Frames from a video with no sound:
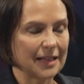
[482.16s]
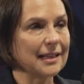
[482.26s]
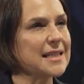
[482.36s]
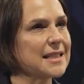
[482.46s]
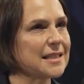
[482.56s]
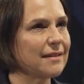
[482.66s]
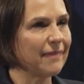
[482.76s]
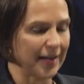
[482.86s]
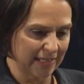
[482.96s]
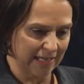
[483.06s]
Less
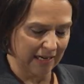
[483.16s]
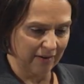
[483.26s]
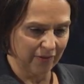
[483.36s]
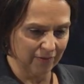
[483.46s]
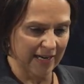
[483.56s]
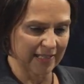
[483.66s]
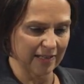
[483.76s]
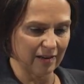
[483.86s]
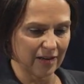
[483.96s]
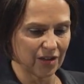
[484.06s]
funding for
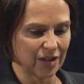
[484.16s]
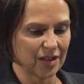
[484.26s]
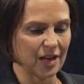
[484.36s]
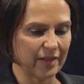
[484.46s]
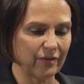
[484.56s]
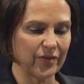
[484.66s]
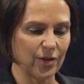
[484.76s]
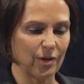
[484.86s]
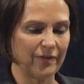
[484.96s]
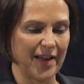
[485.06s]
research so that
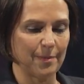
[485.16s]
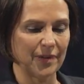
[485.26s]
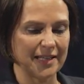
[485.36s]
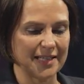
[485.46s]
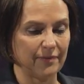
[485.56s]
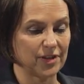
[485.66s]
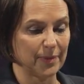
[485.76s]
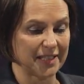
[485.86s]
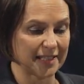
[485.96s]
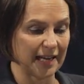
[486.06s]
fewer families have to be
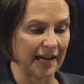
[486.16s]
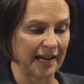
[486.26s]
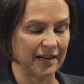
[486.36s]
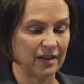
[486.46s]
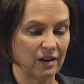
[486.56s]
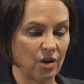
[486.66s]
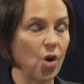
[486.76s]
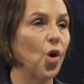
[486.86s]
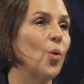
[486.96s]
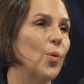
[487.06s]
scarred
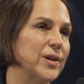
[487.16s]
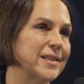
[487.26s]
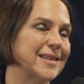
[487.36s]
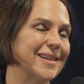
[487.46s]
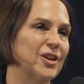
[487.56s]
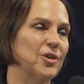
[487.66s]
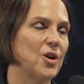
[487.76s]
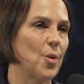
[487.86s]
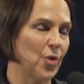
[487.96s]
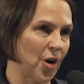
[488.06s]
or worse still,
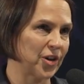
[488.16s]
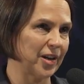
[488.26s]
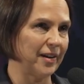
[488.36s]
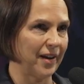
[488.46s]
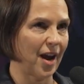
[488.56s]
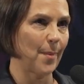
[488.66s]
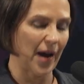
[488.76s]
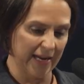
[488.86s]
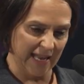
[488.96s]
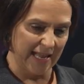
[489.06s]
broken by
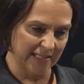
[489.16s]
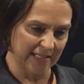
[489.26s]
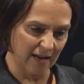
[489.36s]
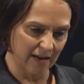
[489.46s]
cancer.